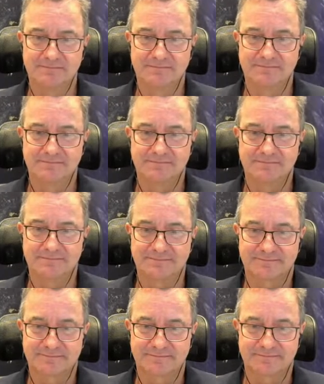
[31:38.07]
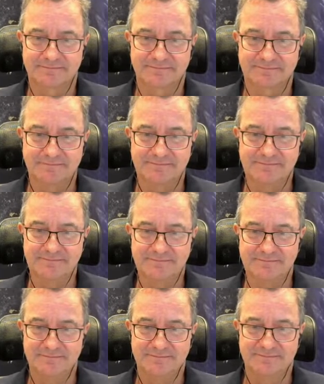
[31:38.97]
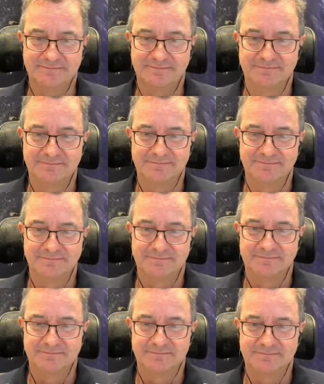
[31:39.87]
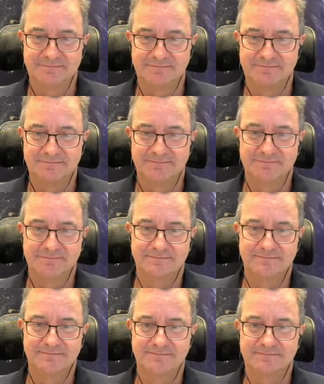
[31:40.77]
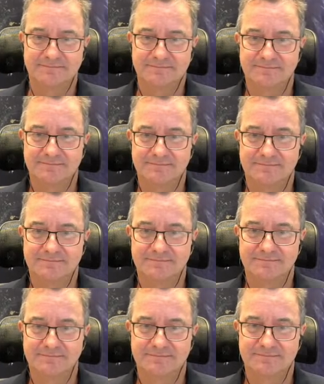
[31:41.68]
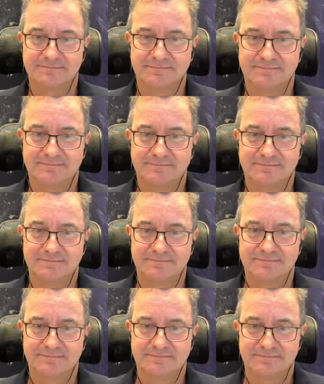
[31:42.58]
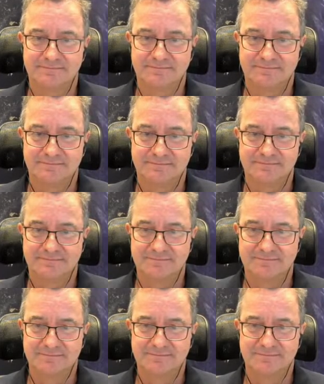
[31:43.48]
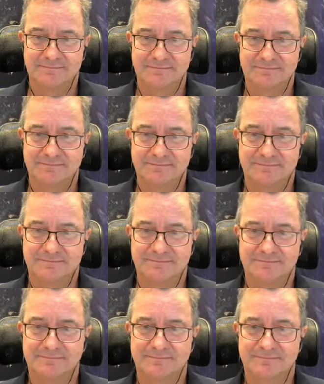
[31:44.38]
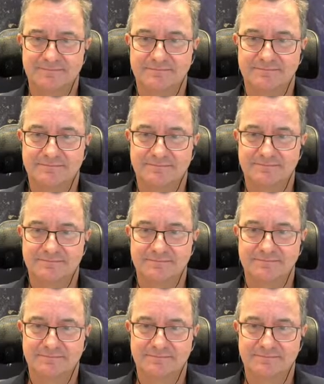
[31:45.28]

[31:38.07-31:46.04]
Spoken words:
This person isn't speaking.